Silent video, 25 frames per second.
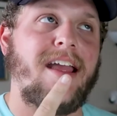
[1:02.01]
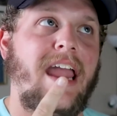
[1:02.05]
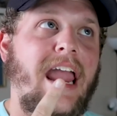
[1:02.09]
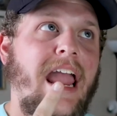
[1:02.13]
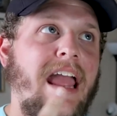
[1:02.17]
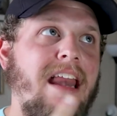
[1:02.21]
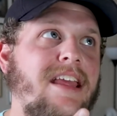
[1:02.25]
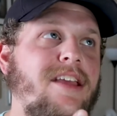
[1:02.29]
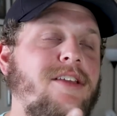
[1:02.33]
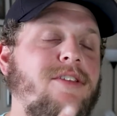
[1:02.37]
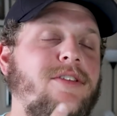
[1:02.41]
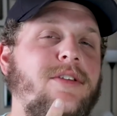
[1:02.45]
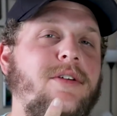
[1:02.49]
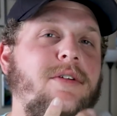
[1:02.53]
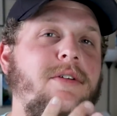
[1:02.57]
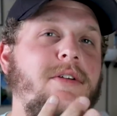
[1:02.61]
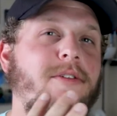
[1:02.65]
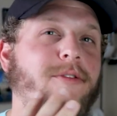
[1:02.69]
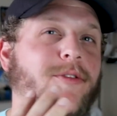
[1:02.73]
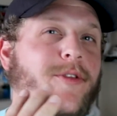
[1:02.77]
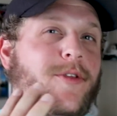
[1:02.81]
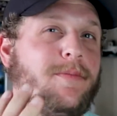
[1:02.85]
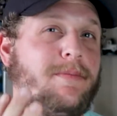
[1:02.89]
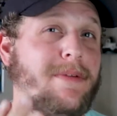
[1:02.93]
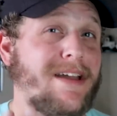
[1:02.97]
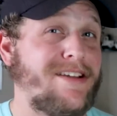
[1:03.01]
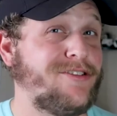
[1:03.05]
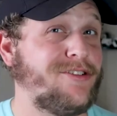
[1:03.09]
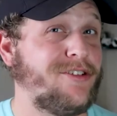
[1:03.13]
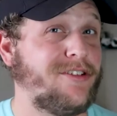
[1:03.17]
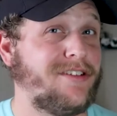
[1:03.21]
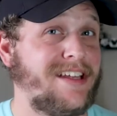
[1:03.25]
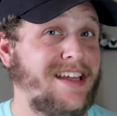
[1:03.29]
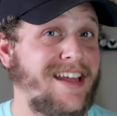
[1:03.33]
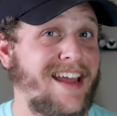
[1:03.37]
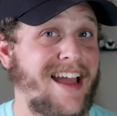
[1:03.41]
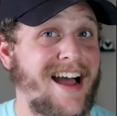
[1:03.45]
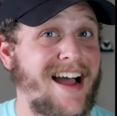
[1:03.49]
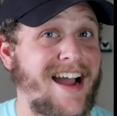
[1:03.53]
any sort of specialty